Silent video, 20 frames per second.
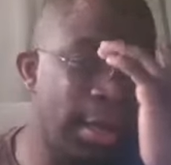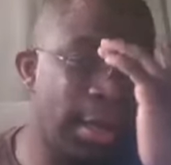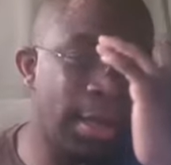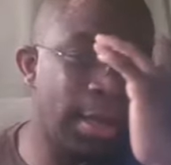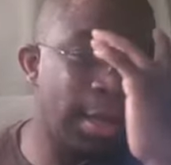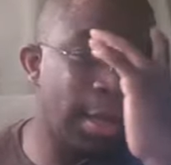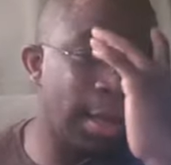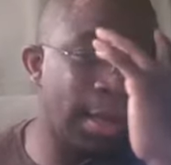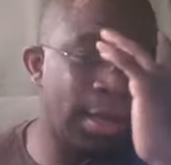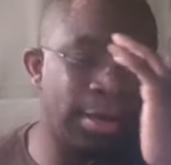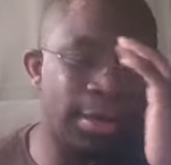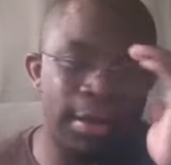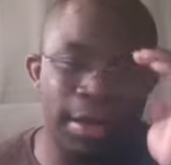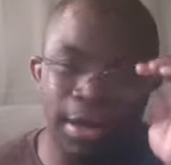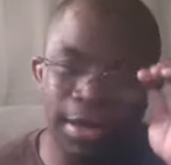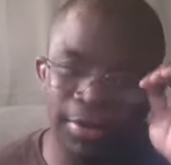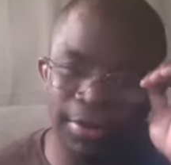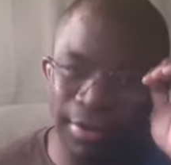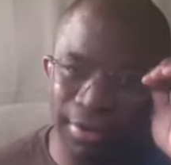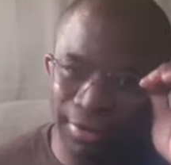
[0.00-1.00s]
And the
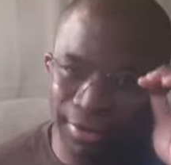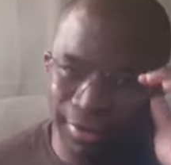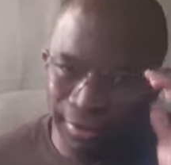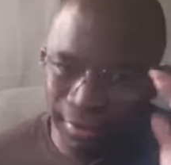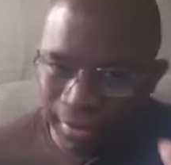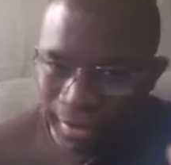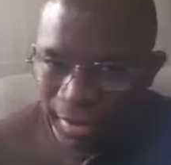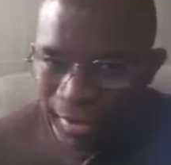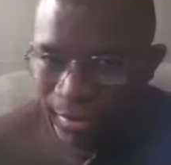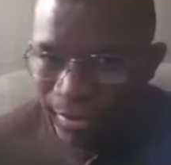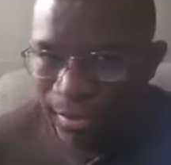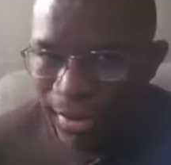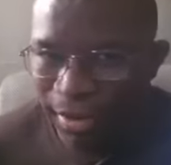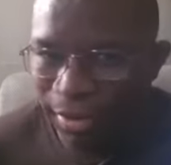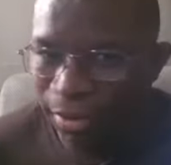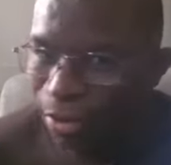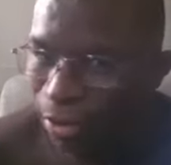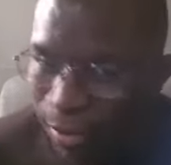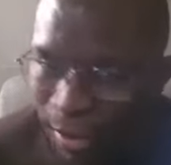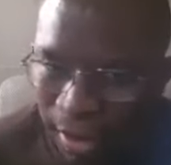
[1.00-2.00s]
ancestors are telling me to
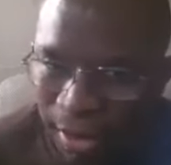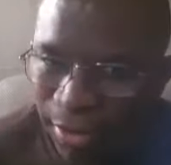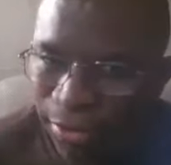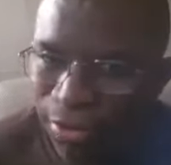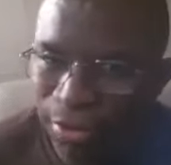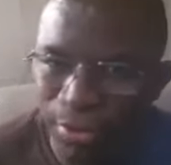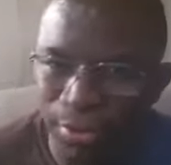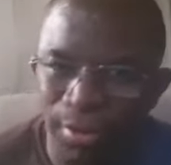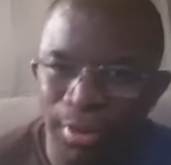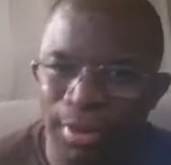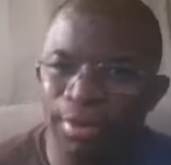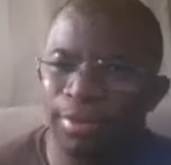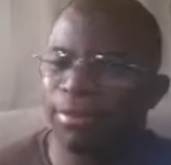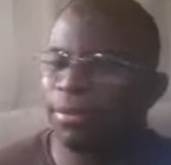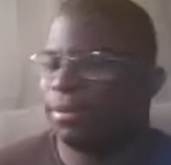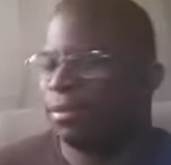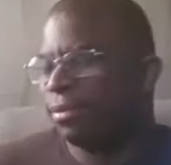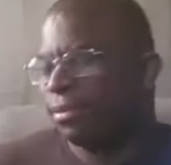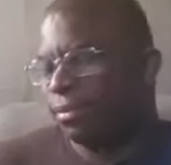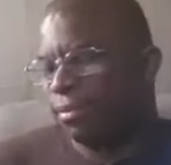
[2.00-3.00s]
go ahead and do it,
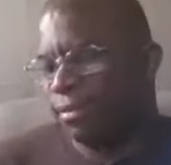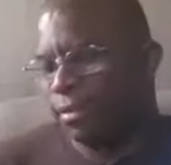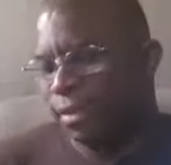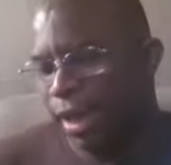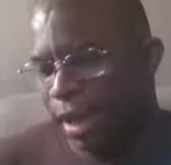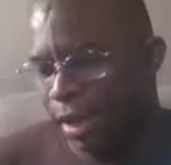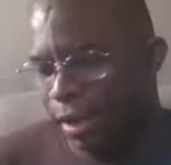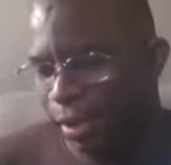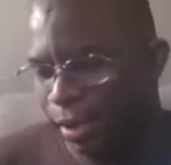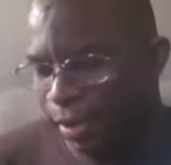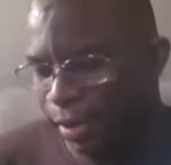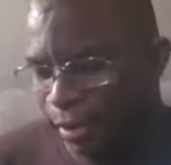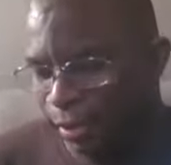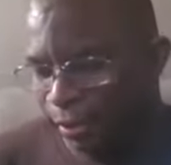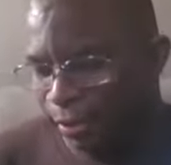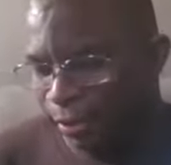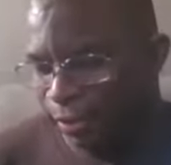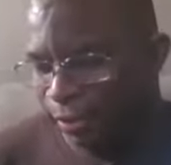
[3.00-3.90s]
that it is,